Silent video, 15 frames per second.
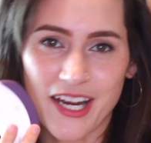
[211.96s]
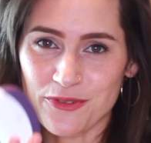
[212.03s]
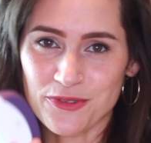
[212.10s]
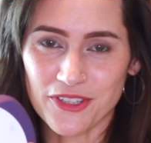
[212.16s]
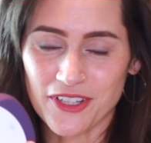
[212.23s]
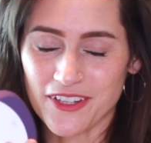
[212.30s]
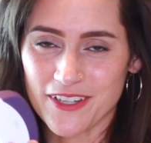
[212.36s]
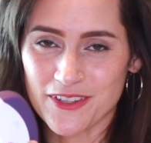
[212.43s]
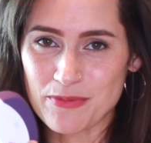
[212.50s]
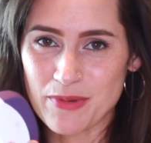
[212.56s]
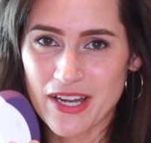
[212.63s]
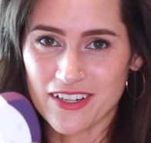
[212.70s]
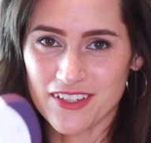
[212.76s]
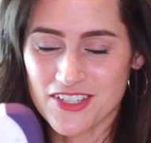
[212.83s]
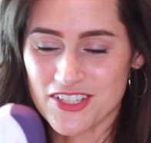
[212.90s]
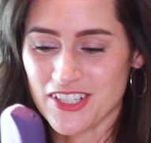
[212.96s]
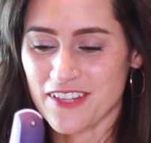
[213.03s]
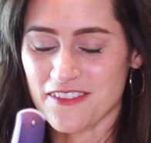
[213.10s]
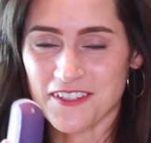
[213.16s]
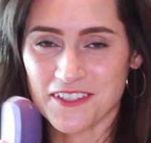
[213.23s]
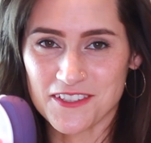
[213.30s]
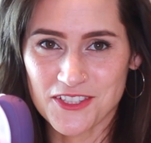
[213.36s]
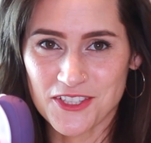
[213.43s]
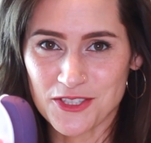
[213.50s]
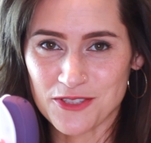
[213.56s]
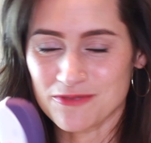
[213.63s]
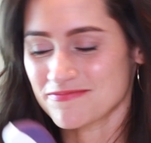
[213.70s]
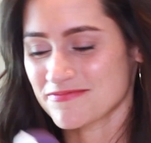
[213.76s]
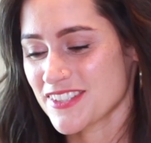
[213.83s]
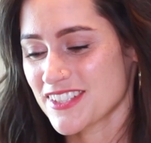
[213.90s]
I really like the packaging, I think it's
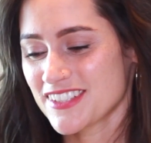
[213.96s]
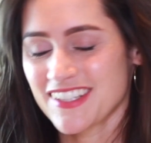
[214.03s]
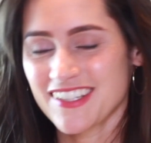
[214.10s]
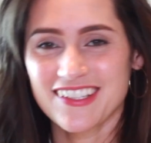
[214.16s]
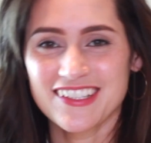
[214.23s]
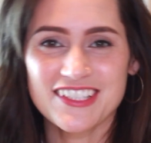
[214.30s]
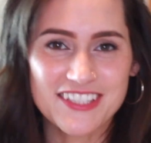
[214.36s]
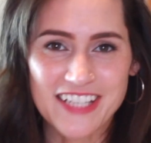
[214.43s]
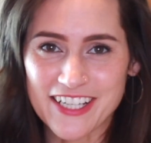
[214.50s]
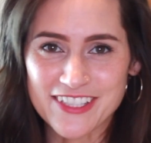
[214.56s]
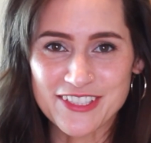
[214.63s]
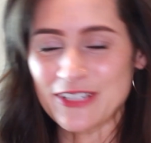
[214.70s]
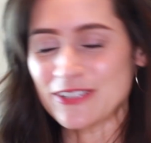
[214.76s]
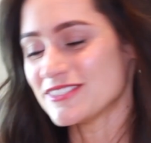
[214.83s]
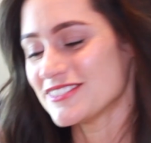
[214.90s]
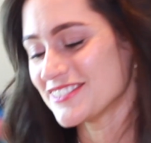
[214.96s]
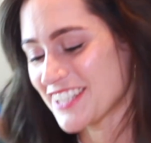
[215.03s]
cute. Side note.